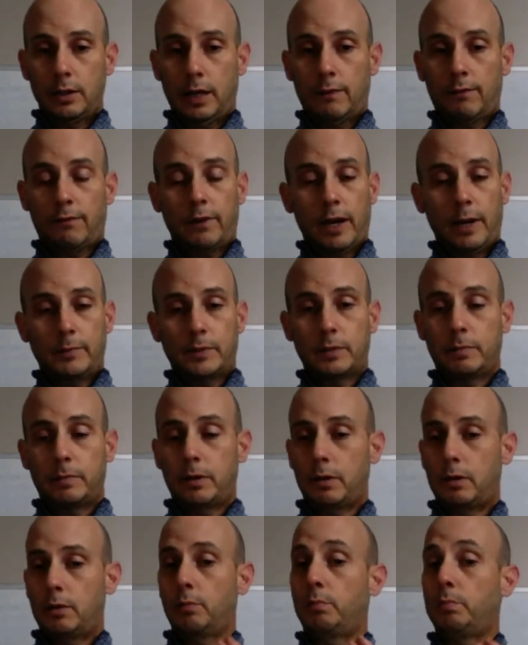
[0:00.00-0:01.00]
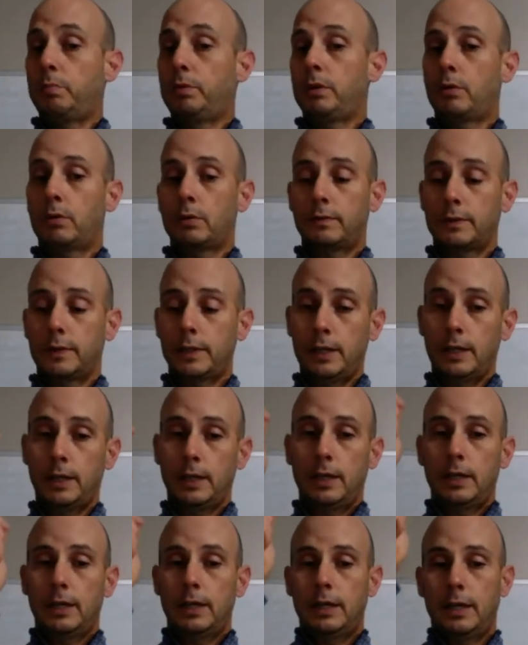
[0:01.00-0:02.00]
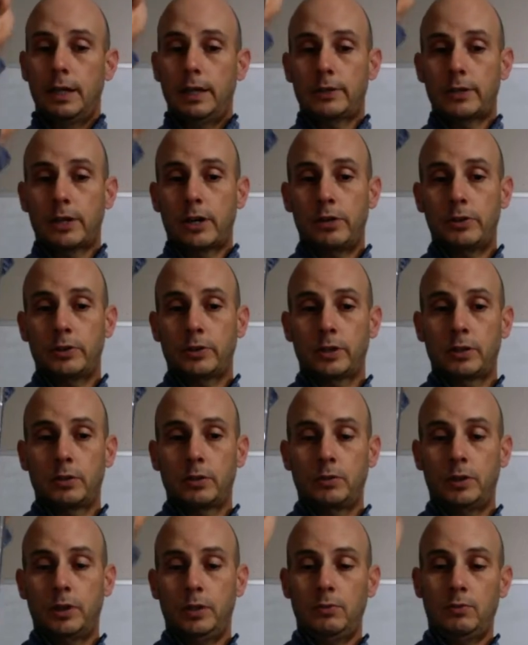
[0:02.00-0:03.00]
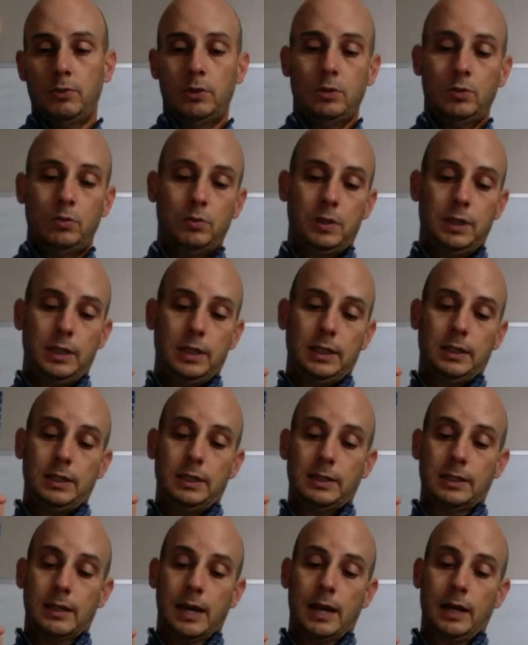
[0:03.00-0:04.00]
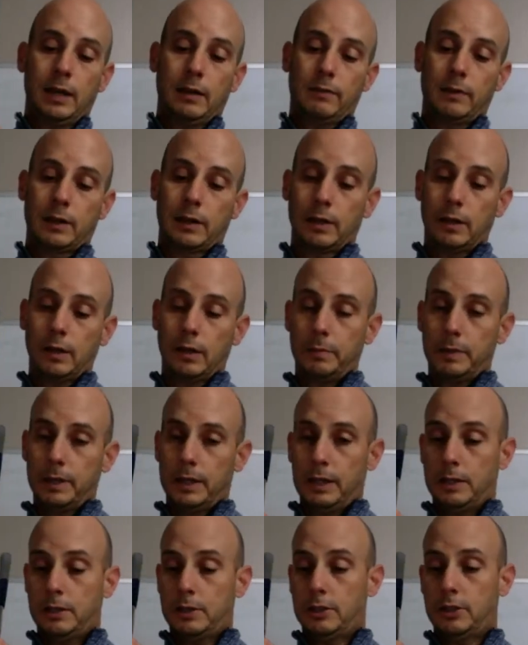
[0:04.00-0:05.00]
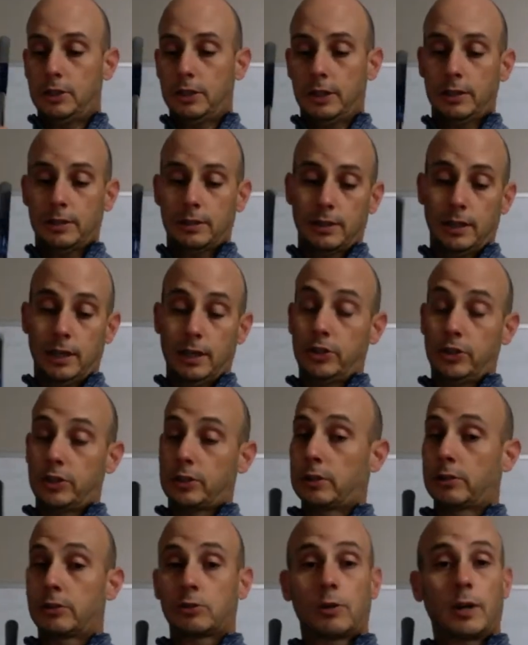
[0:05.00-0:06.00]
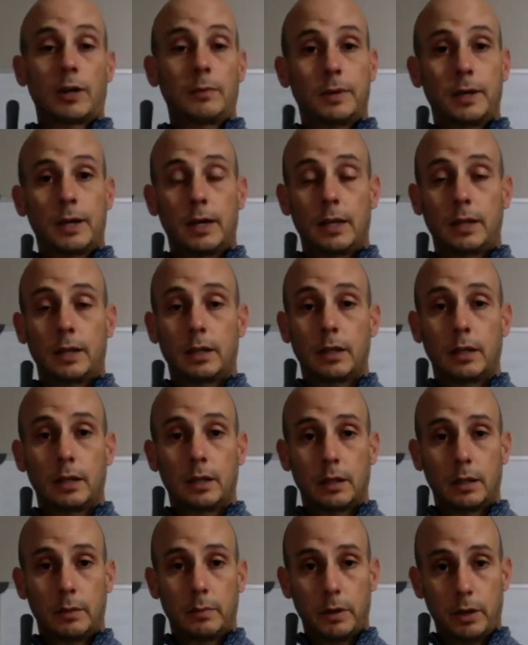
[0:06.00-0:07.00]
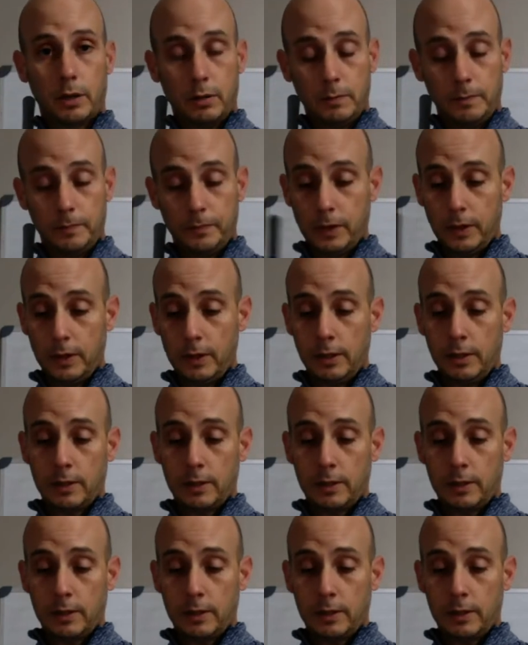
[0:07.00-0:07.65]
It frames the ball beautifully. It's also due to the design of the club. It's just, it just looks great behind the ball.